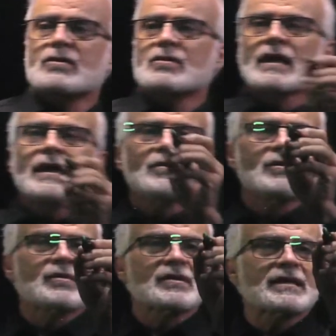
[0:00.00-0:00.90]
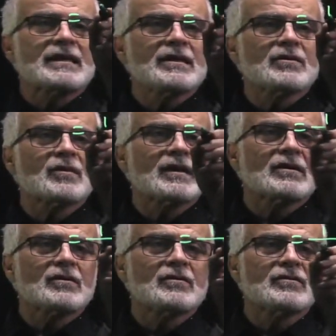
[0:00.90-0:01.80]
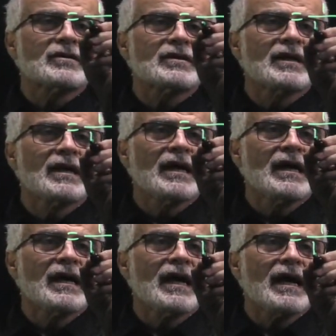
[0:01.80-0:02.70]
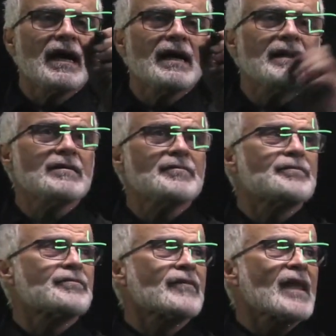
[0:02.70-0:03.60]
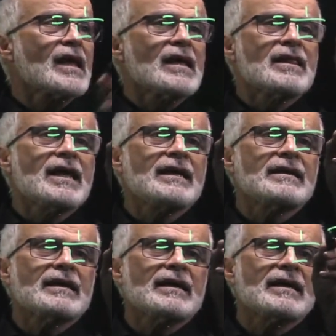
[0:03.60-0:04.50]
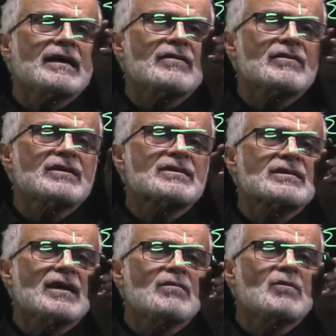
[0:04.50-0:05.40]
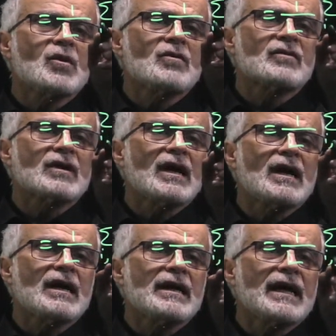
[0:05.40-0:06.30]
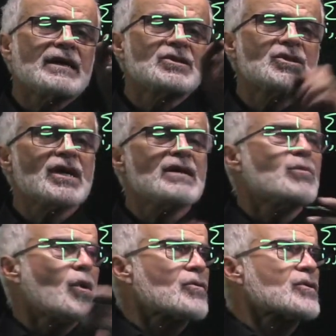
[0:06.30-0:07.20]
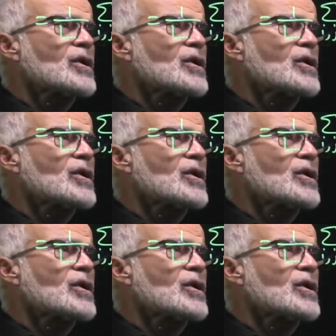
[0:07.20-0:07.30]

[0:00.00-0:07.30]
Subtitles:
root L. We'll put it here, 1 over L. Then I have the sum over I and j, both